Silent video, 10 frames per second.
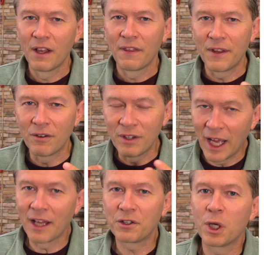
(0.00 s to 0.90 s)
they're
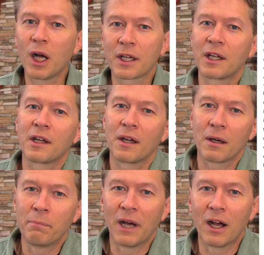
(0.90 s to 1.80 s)
not talking
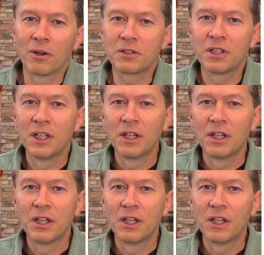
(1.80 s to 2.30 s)
about